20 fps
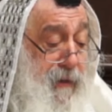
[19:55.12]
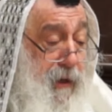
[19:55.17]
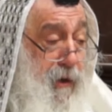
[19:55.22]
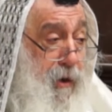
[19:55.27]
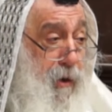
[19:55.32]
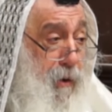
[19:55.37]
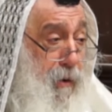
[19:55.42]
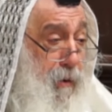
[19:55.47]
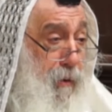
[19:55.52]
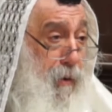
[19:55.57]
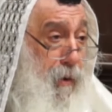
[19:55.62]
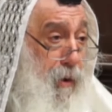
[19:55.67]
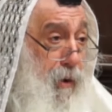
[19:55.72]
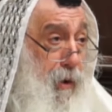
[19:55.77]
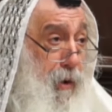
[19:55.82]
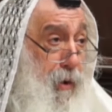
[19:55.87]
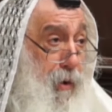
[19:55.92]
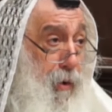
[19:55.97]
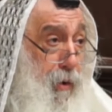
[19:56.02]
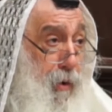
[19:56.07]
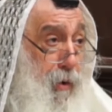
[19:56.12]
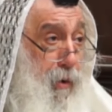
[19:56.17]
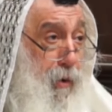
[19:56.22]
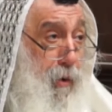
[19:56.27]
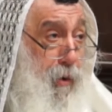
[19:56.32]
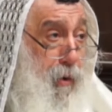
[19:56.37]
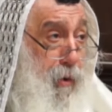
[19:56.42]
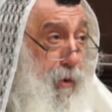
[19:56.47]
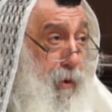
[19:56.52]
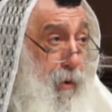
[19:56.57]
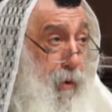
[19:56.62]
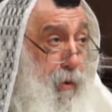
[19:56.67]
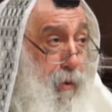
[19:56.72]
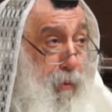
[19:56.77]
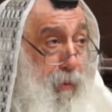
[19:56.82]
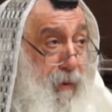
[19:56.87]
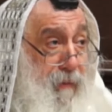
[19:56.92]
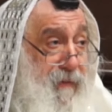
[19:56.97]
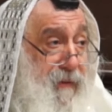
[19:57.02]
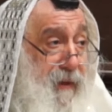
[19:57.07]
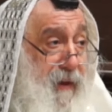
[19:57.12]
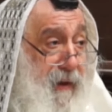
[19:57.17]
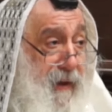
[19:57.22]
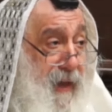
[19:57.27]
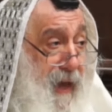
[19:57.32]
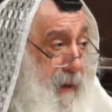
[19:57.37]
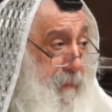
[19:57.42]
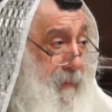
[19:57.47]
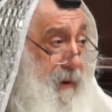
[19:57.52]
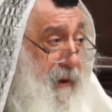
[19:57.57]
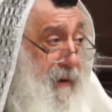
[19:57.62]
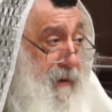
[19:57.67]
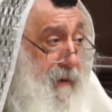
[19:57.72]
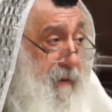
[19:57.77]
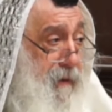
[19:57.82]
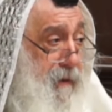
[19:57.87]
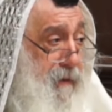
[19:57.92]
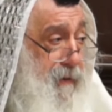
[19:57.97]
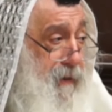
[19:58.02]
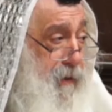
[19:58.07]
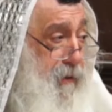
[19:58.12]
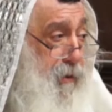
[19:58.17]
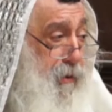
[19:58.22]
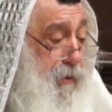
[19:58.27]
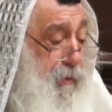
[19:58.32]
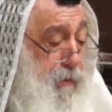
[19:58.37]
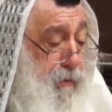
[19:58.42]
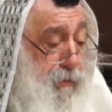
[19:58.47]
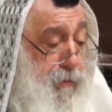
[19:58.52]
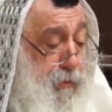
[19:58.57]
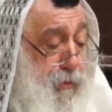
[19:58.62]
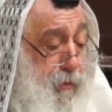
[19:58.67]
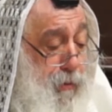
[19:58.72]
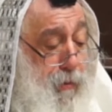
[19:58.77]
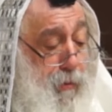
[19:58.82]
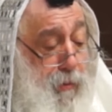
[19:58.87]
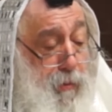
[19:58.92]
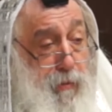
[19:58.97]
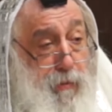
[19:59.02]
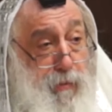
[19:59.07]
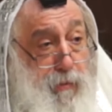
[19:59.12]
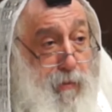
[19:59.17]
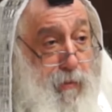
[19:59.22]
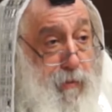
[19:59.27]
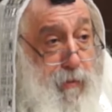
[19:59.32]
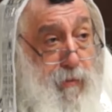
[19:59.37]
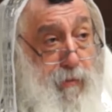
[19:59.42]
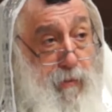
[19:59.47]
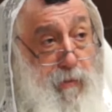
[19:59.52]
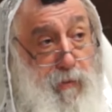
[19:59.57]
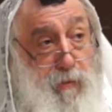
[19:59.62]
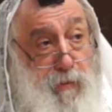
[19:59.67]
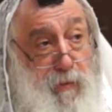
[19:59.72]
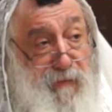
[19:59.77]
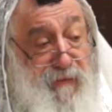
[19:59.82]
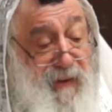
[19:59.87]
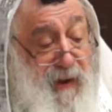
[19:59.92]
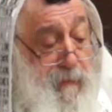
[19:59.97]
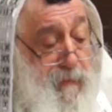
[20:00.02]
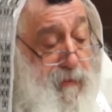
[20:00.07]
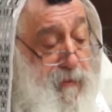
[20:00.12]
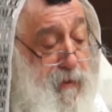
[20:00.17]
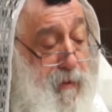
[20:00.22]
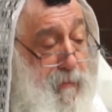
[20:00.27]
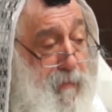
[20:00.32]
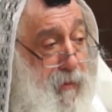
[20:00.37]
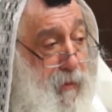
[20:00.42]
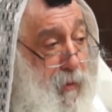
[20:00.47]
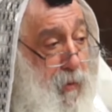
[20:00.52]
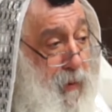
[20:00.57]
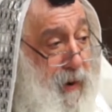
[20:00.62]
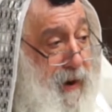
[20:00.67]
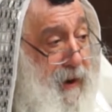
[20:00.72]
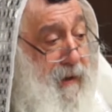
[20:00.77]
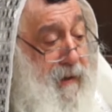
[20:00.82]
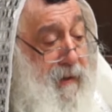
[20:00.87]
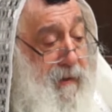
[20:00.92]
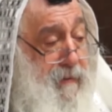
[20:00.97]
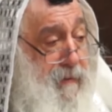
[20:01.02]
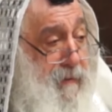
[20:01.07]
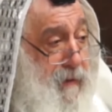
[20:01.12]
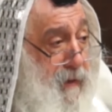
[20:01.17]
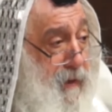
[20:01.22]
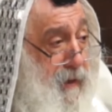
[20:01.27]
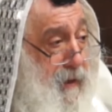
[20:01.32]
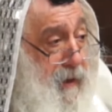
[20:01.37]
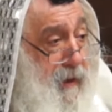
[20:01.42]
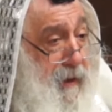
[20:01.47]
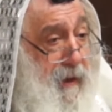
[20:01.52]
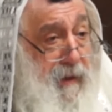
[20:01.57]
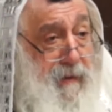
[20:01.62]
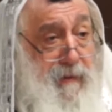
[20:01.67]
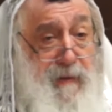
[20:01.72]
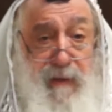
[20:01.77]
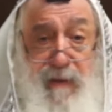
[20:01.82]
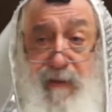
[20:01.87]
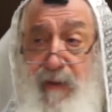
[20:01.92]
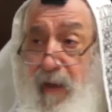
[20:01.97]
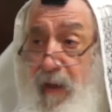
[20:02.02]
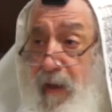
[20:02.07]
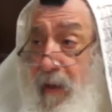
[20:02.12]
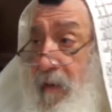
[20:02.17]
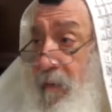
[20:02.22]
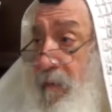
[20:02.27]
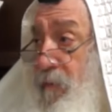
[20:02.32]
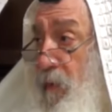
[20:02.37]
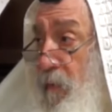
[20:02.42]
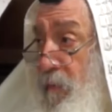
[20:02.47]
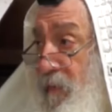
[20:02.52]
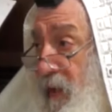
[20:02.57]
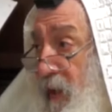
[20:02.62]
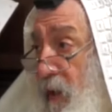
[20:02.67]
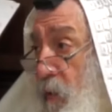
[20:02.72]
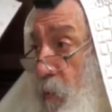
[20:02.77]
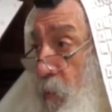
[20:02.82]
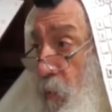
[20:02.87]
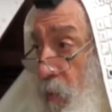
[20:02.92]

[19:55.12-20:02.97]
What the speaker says: go with the gamal, they go to find some wells, and they take from their